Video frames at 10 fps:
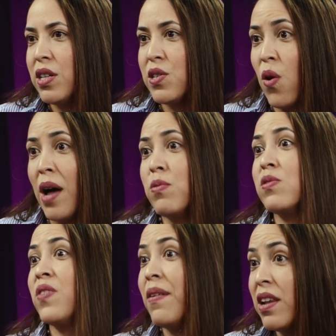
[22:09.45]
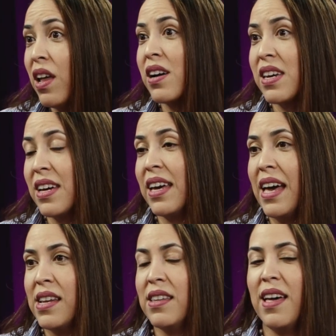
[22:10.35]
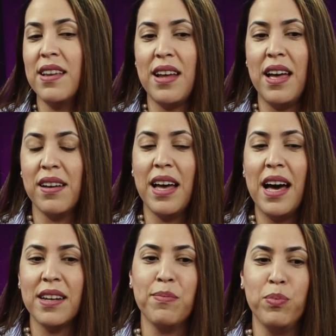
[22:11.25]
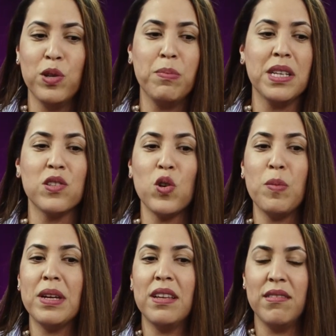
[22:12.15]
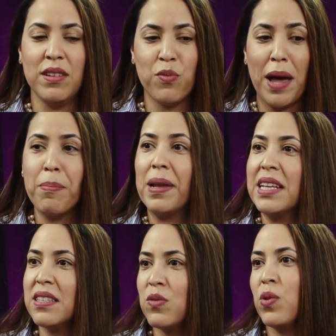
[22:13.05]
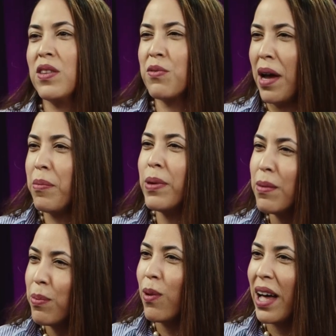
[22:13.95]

So I was very lucky again that God put me in the right places with the right people.